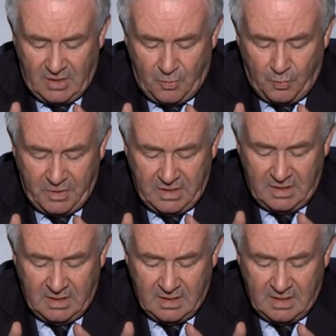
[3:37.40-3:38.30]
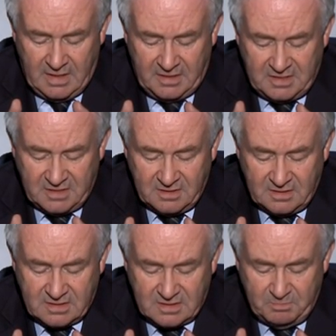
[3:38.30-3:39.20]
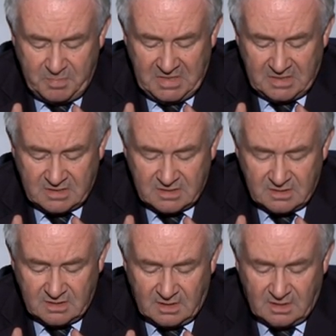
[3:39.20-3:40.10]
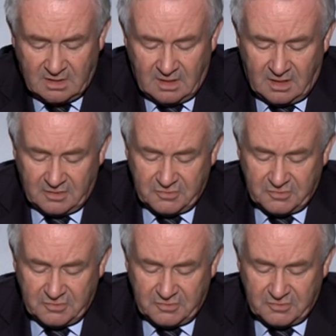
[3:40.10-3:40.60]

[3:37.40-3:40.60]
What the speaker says: We didn't beat our